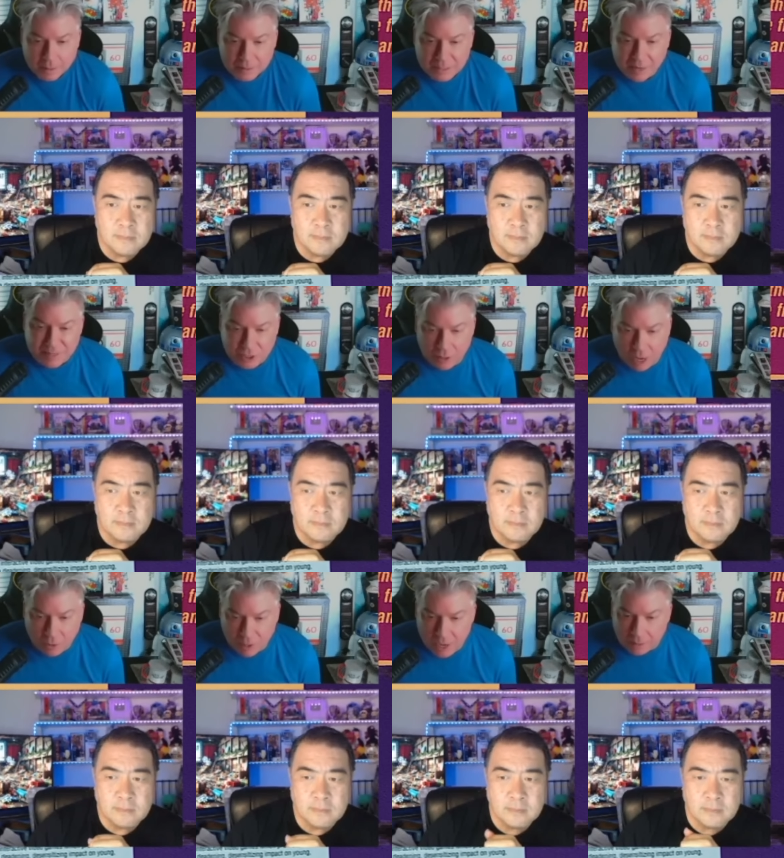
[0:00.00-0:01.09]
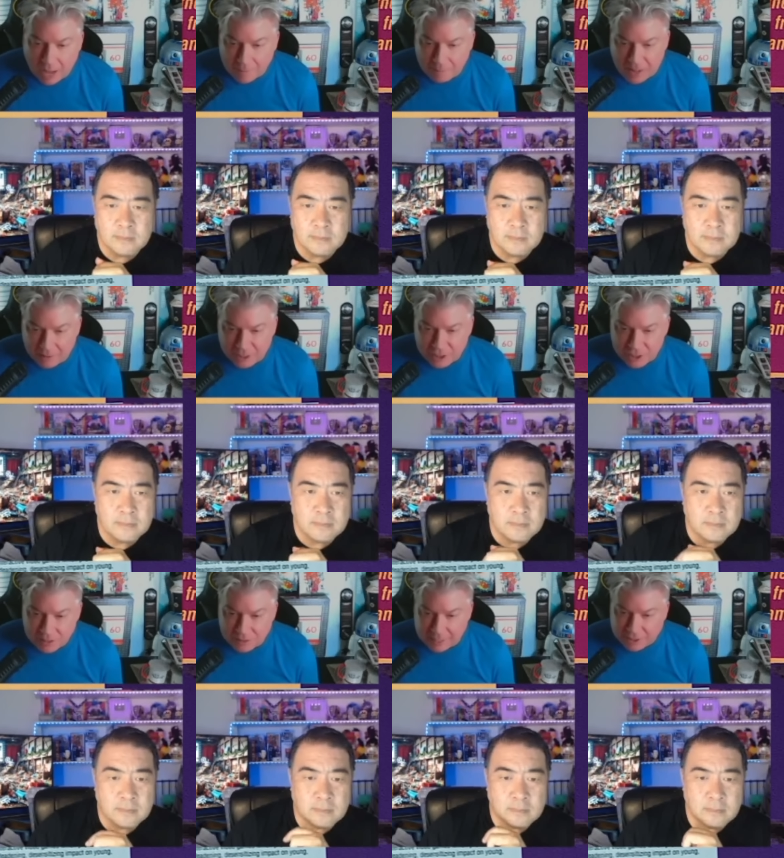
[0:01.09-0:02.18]
Speaker 1: Dear Mister Lundgren, a lot of
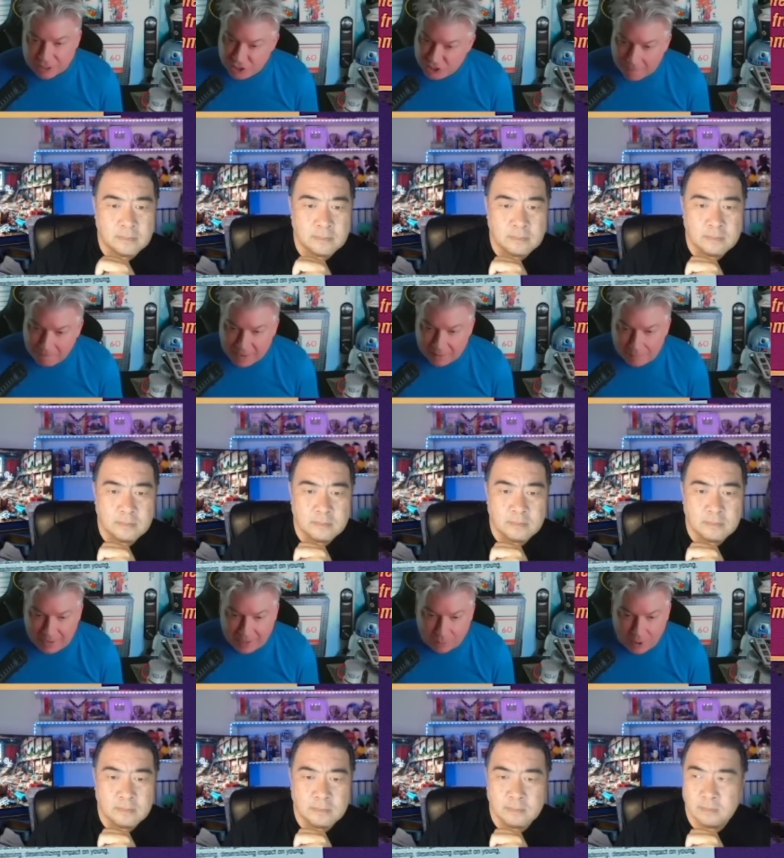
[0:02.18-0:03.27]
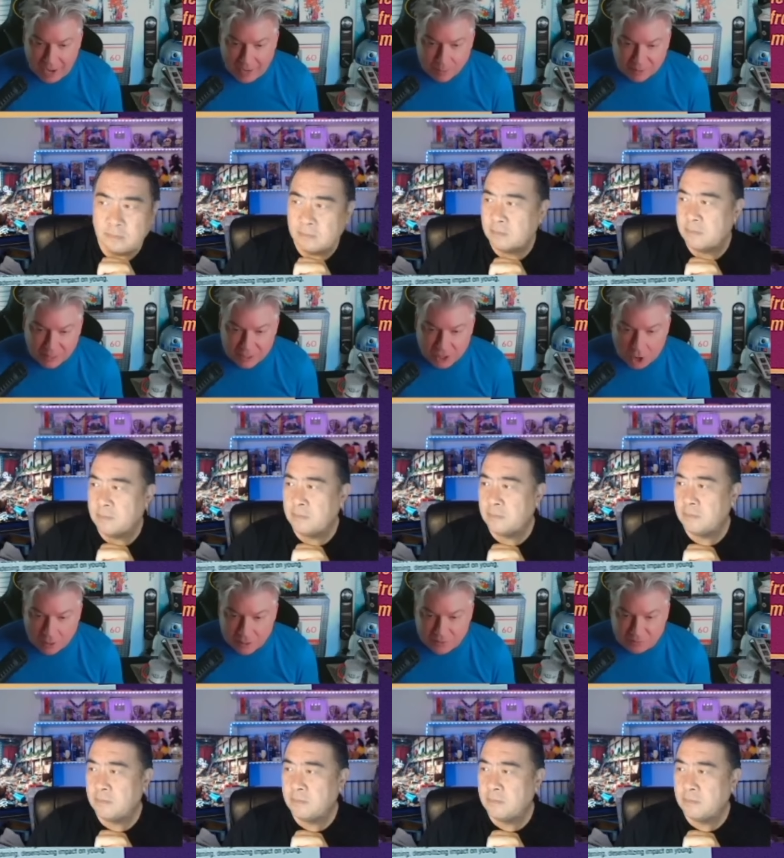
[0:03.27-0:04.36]
politicians tend to jump on the bandwagon with these
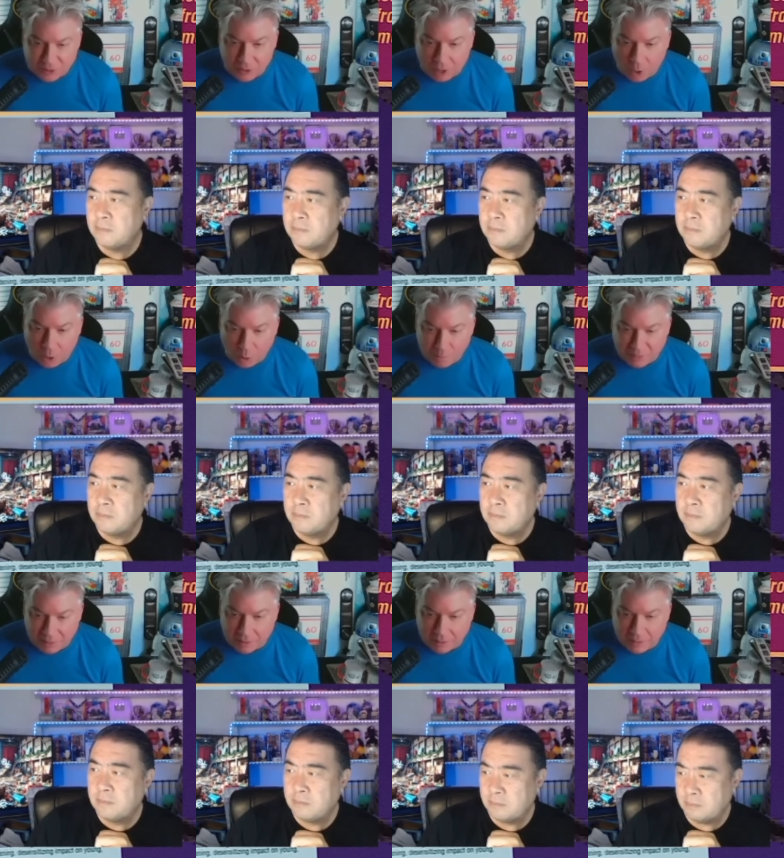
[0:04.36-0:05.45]
causes for their own political